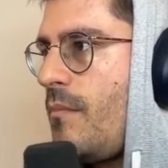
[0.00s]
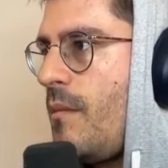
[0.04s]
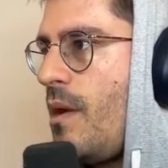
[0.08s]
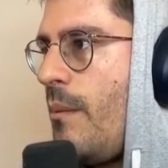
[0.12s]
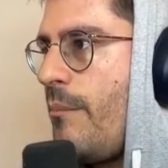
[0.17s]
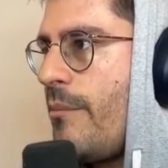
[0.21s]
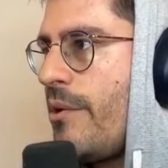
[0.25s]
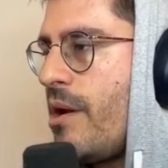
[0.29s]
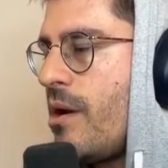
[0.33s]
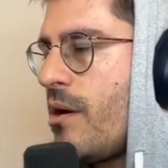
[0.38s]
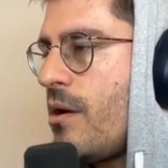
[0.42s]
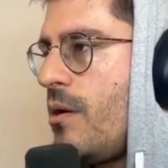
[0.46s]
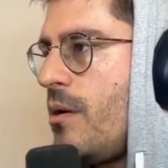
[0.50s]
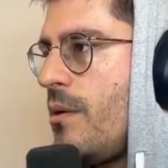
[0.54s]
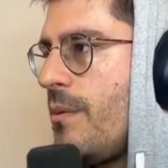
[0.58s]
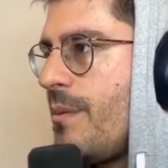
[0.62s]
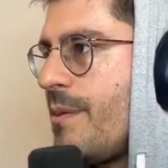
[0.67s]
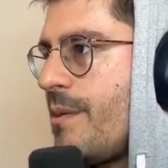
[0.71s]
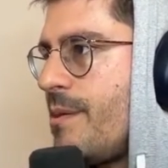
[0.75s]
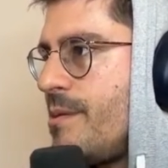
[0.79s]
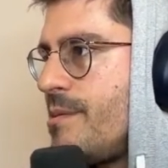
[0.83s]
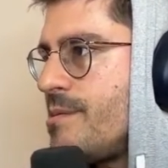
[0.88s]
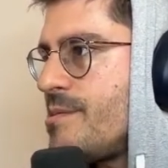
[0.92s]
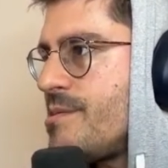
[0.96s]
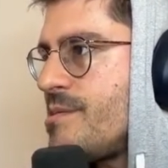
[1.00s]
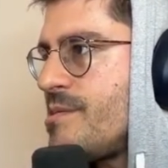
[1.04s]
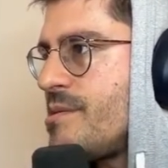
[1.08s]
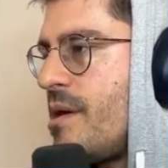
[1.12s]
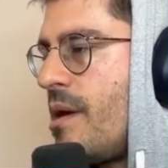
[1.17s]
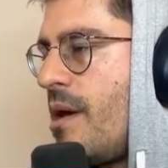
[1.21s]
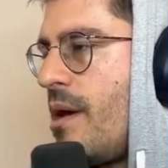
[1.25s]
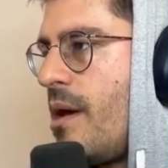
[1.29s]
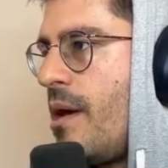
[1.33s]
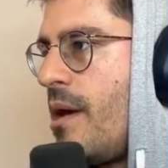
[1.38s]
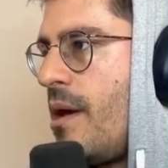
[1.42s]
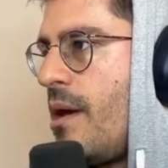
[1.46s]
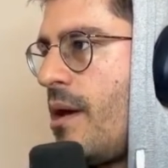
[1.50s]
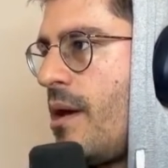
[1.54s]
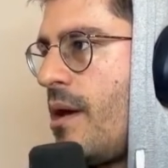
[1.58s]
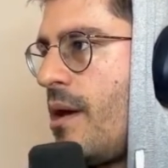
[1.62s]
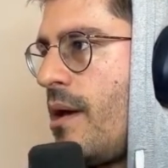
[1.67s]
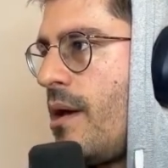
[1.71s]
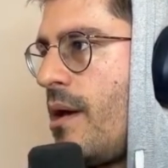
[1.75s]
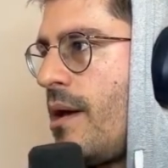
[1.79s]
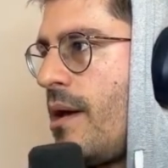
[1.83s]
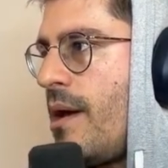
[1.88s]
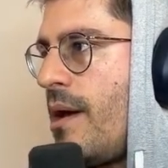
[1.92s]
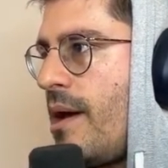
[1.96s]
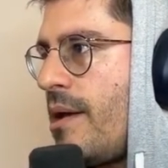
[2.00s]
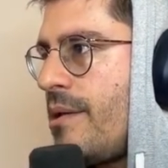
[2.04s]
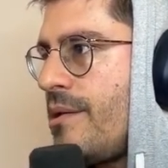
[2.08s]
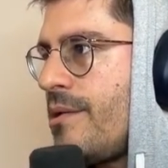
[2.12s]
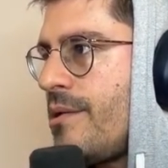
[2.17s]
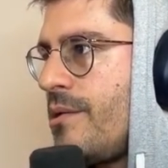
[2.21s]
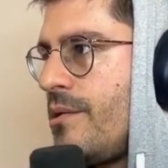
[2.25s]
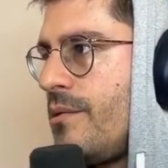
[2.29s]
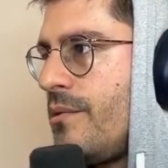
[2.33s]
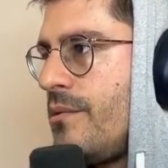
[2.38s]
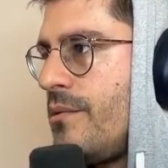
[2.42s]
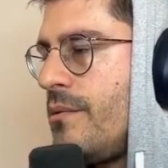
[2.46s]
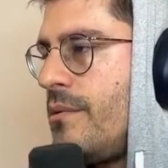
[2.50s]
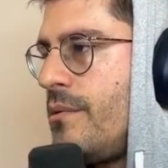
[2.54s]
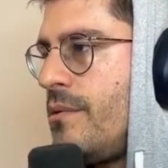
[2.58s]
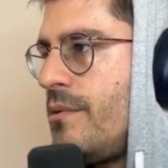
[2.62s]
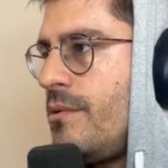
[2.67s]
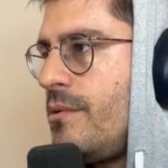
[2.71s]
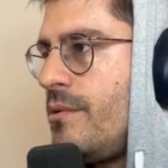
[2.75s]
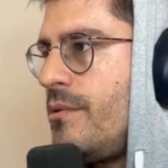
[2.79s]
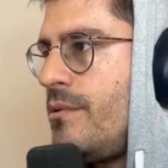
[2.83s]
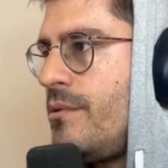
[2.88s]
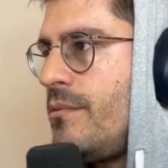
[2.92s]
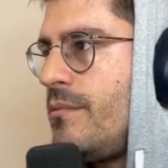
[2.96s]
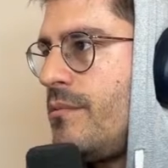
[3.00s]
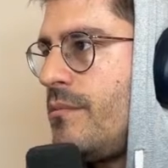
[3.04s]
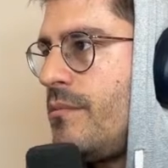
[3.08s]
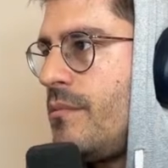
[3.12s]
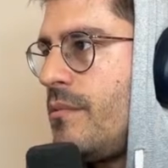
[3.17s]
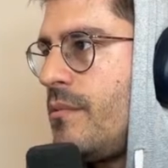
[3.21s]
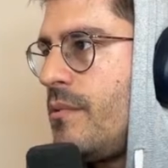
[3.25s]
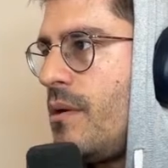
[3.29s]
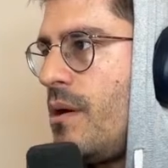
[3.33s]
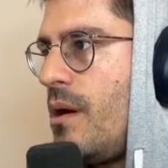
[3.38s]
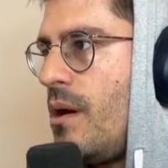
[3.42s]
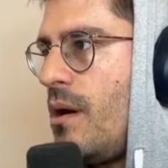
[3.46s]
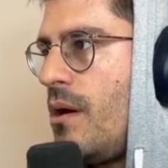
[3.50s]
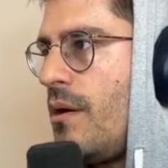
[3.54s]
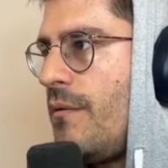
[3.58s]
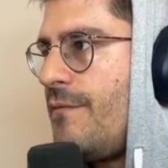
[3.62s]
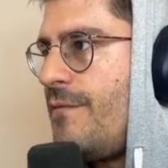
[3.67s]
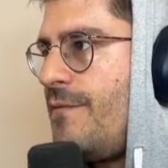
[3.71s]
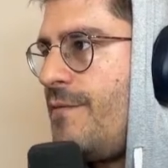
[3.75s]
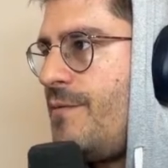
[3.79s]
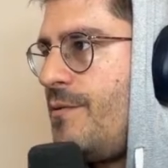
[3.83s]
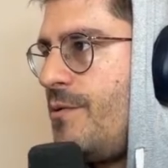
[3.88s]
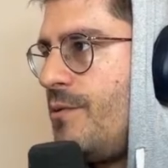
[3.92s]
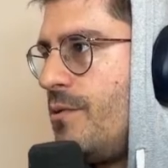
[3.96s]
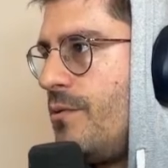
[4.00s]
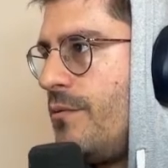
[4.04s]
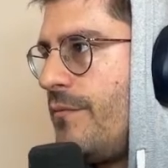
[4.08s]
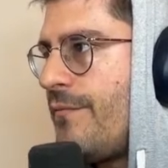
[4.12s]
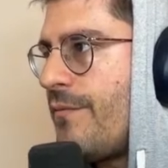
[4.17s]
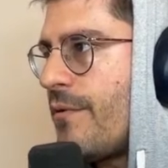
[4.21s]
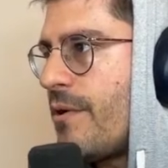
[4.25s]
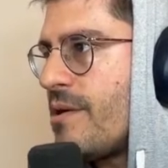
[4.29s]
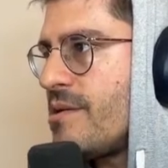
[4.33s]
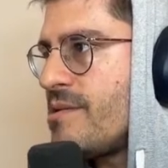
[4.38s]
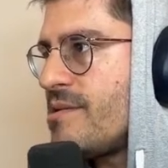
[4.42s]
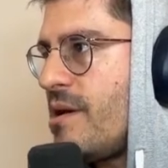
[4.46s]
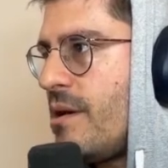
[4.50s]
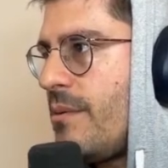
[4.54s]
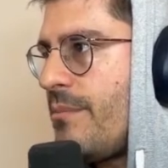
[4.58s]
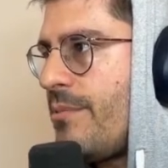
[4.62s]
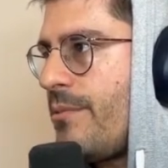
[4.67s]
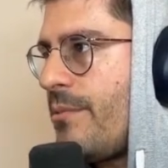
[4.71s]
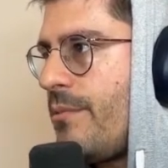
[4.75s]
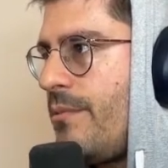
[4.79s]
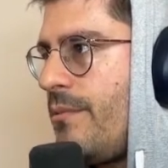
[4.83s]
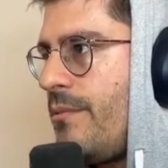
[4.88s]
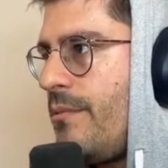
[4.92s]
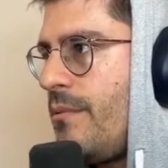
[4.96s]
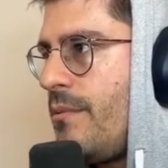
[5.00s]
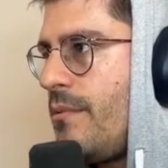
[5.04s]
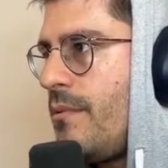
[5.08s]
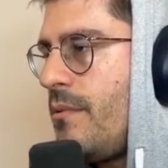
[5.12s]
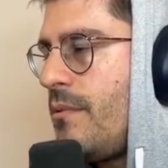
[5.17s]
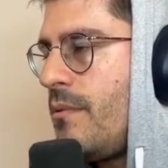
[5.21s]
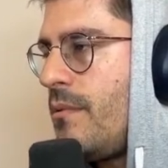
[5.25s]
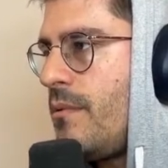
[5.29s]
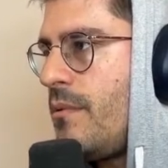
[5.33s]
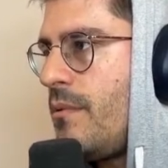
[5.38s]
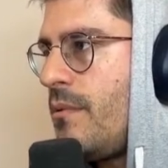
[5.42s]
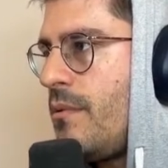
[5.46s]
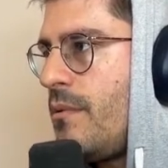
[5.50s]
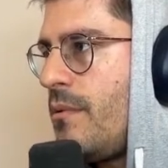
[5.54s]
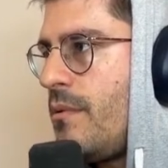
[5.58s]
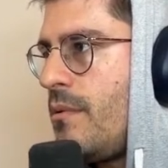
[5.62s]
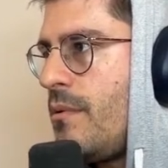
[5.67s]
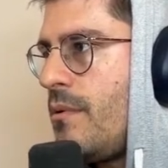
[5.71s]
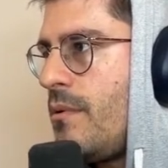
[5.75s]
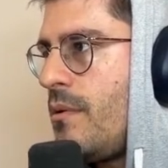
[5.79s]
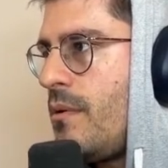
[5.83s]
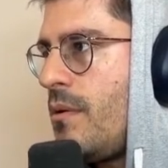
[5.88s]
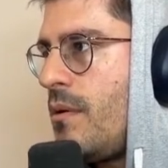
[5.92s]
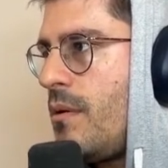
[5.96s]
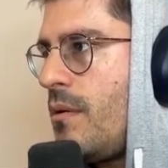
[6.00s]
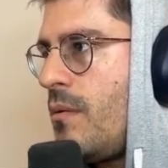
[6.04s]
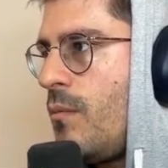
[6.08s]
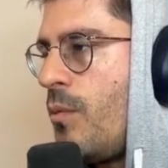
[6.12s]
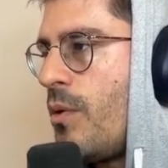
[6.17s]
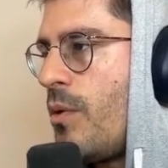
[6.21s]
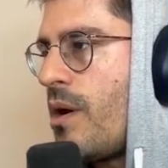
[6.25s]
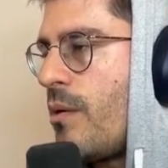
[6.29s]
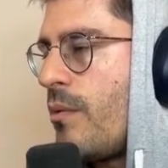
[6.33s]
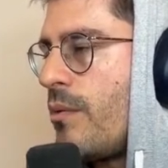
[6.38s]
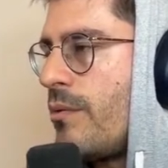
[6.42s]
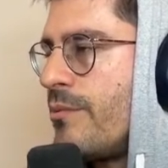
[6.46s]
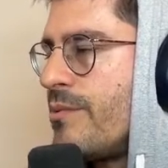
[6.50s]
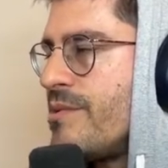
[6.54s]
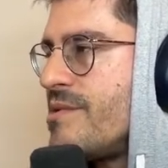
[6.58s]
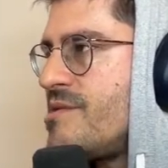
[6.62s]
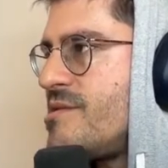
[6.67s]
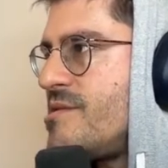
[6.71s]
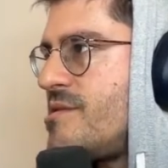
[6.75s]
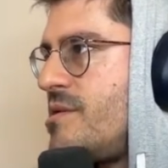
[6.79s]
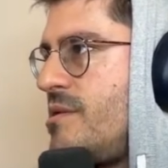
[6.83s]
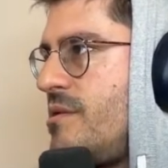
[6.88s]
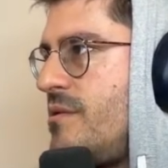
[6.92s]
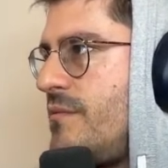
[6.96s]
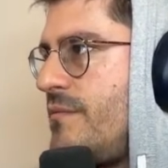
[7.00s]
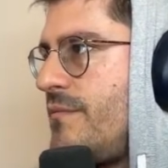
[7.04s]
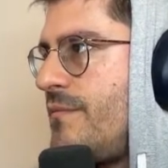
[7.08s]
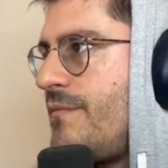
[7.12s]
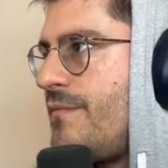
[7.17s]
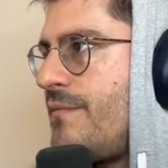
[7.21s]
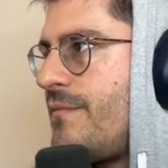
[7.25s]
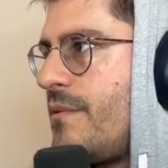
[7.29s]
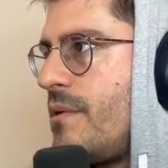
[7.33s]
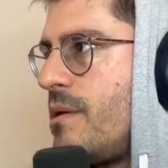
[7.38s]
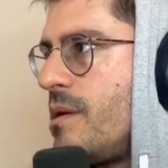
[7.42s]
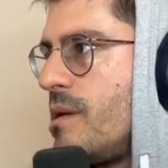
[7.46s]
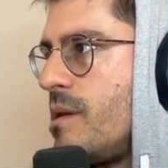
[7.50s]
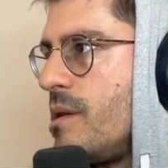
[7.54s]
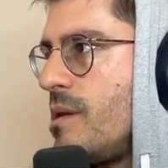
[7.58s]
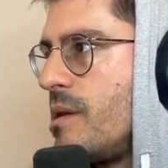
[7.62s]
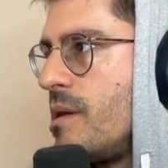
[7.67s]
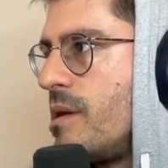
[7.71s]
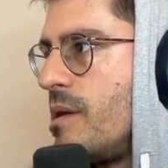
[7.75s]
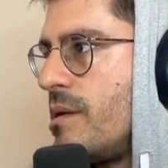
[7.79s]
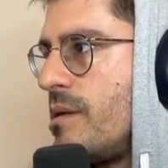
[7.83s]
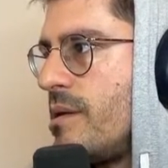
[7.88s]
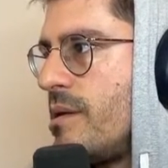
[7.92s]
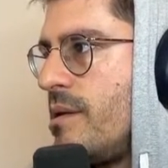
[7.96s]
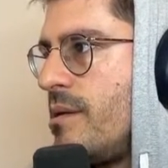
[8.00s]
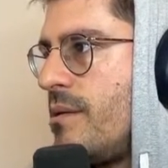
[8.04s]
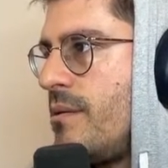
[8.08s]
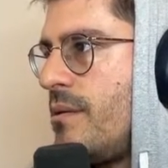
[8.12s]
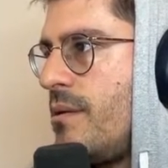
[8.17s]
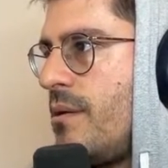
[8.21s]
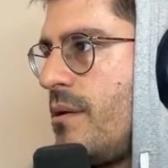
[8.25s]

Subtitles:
I'm going to call this handle view, for example, where I will receive literally